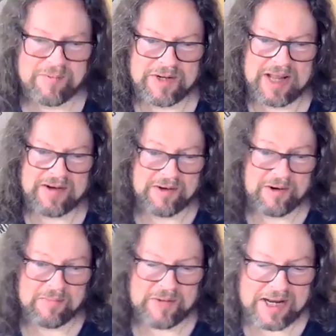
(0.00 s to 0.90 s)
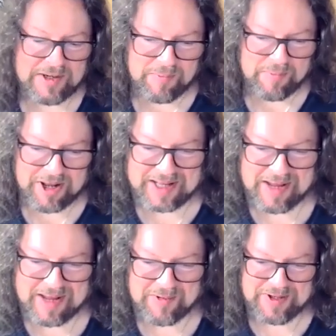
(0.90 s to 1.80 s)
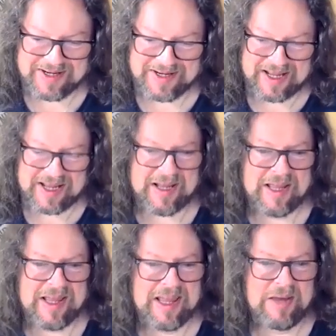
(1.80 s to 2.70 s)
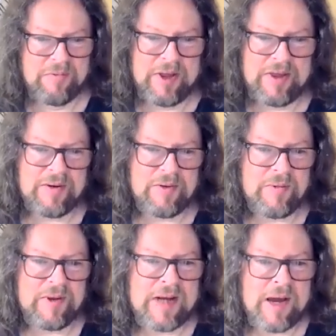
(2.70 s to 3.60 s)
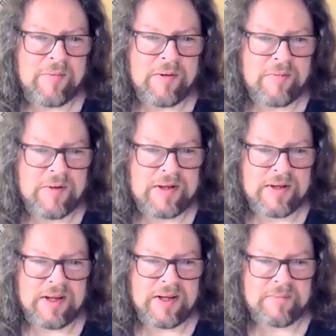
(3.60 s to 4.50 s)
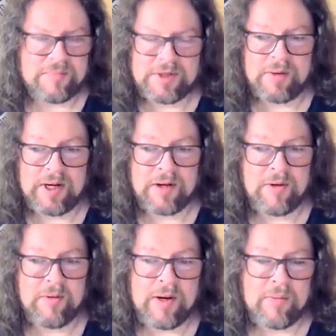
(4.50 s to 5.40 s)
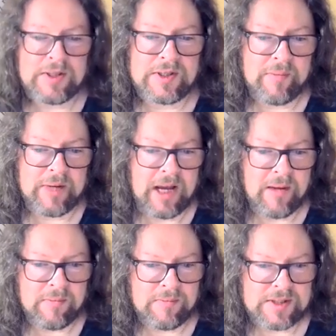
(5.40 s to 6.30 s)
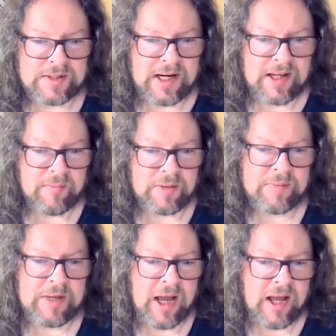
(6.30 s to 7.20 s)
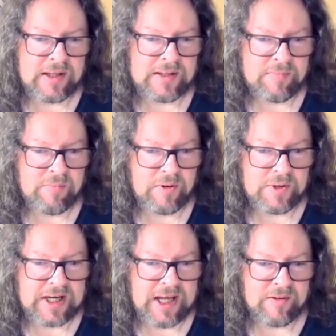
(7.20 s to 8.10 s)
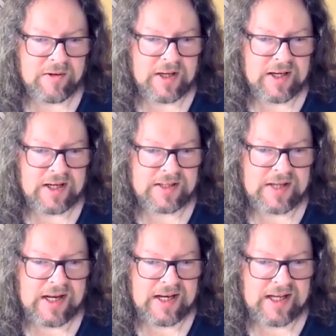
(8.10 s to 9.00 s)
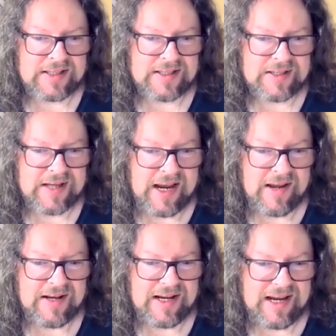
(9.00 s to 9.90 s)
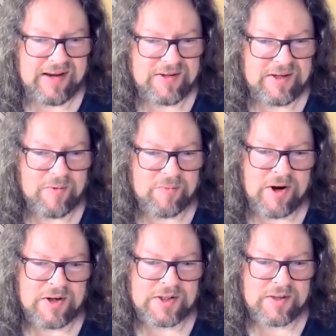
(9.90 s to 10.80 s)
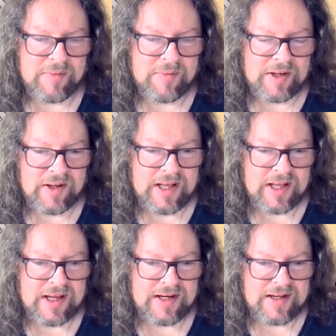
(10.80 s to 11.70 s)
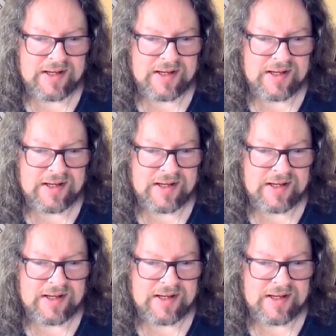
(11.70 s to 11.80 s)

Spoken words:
I'm glad you're playing that one. With an album with sorry, a career with so many albums out there, it must be hard to put together a set list. How do you approach something like that?